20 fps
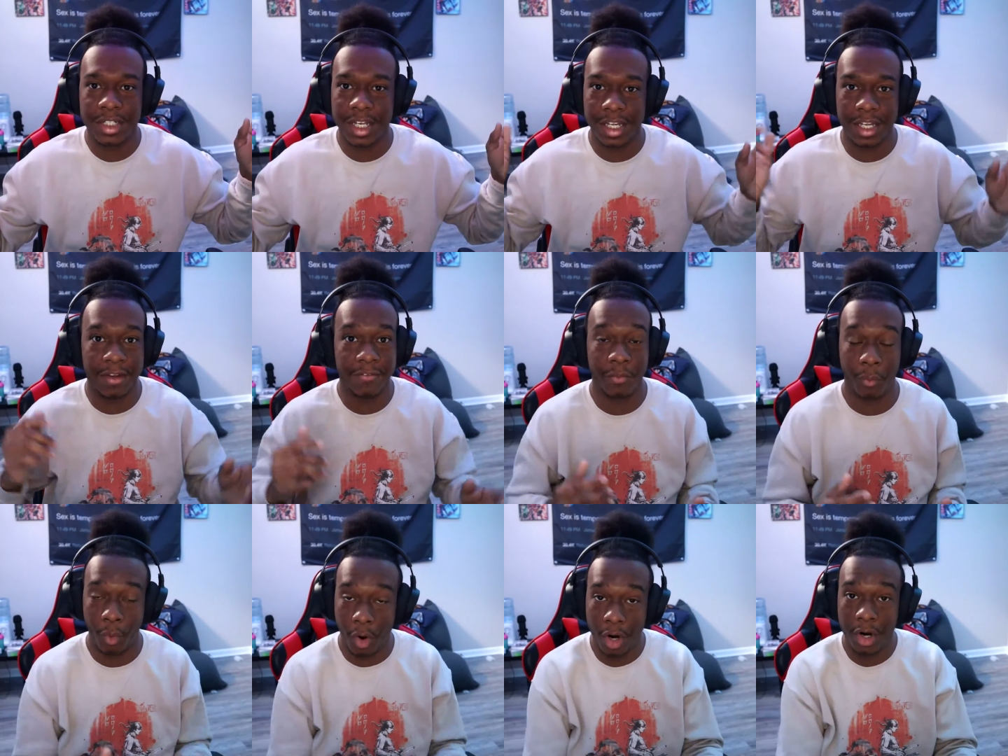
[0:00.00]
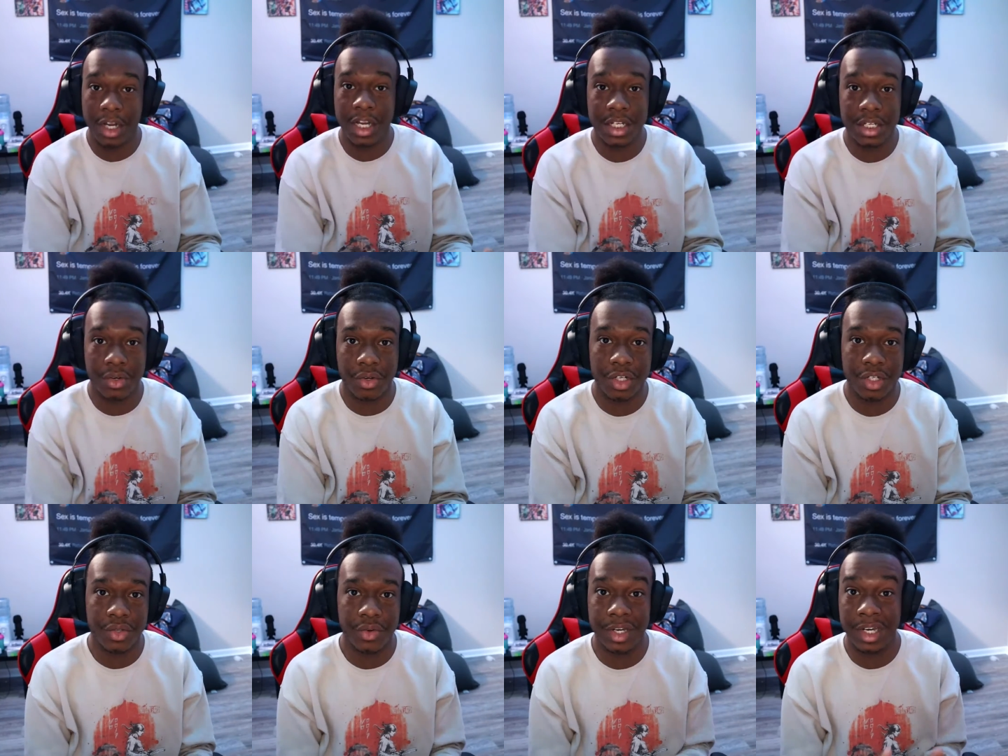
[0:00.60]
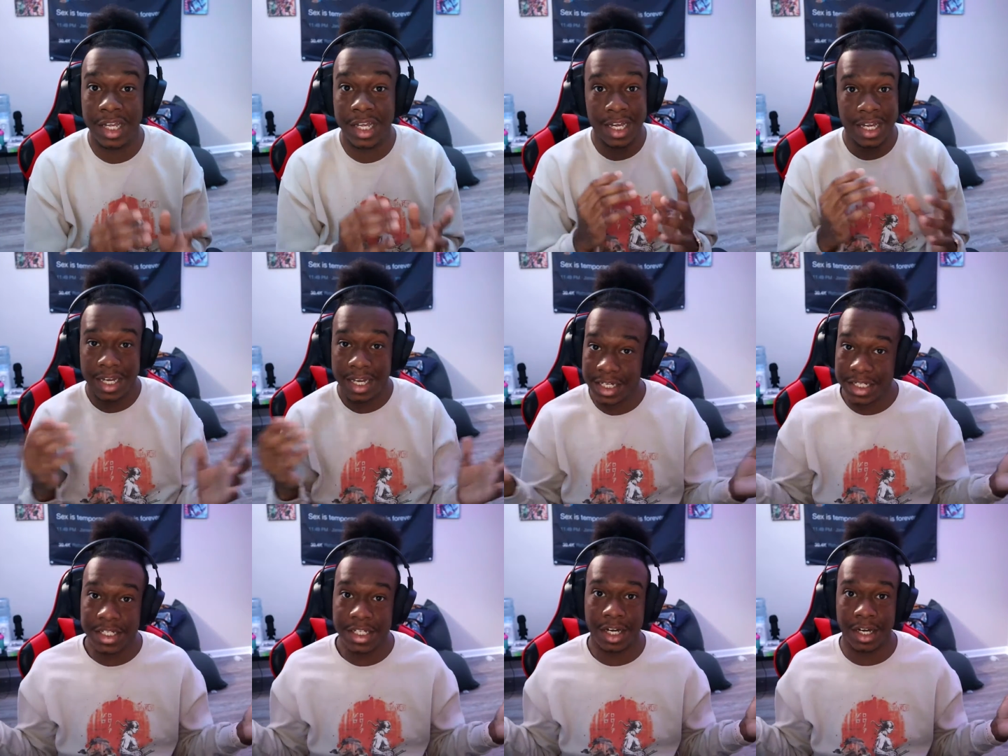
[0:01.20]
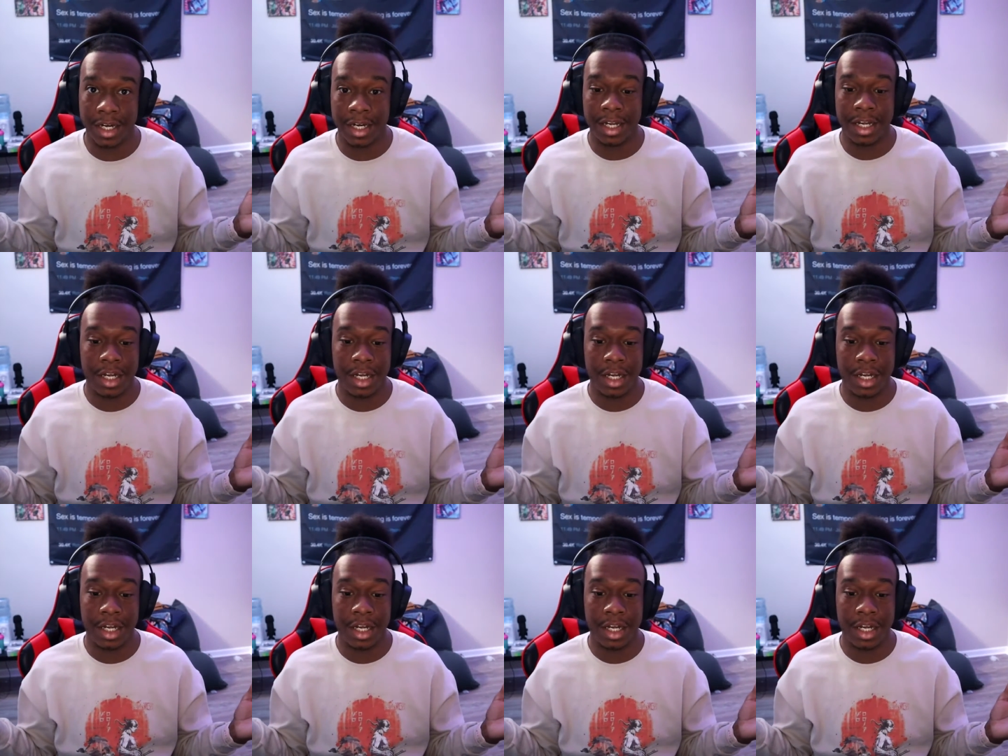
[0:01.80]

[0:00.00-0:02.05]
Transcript: Like if the water gets onto it, it's done.